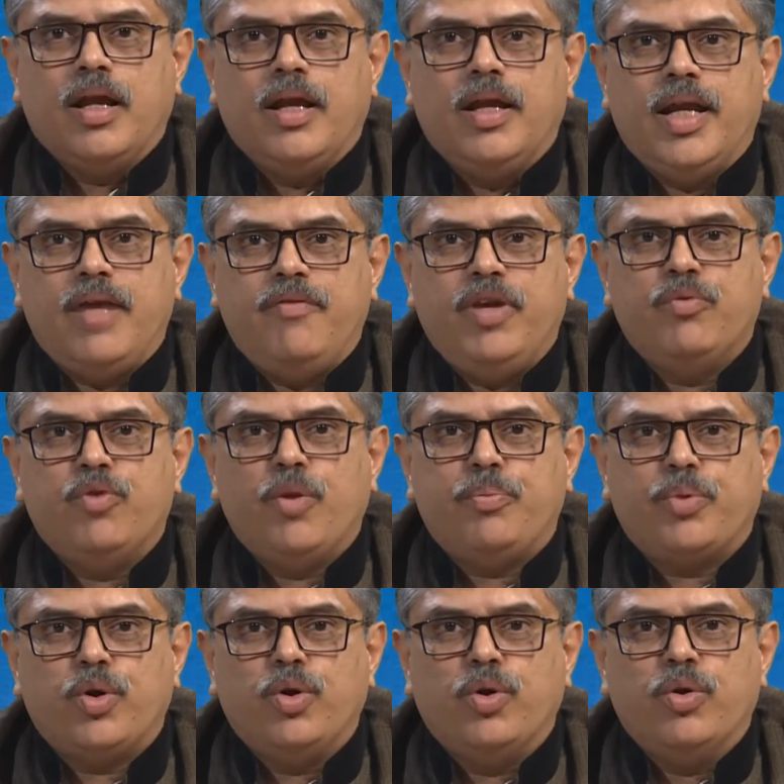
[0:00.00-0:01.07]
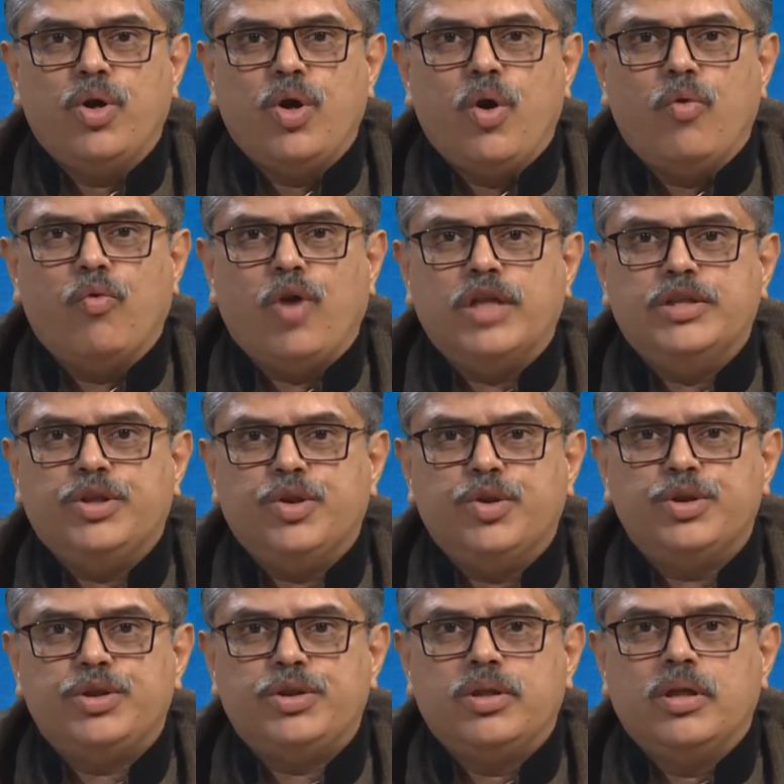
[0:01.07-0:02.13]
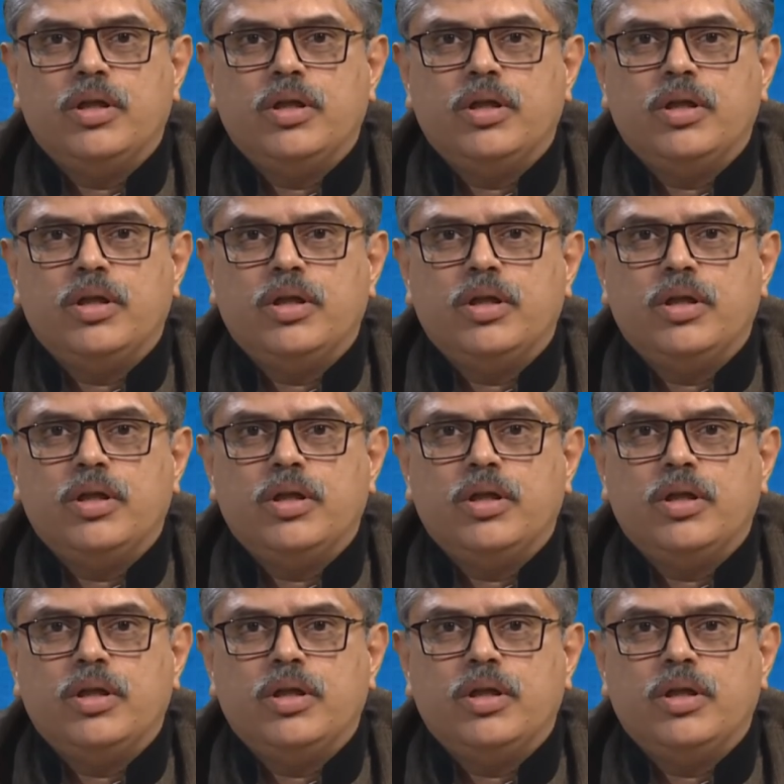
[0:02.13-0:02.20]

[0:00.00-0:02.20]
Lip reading: Navivo Pro was used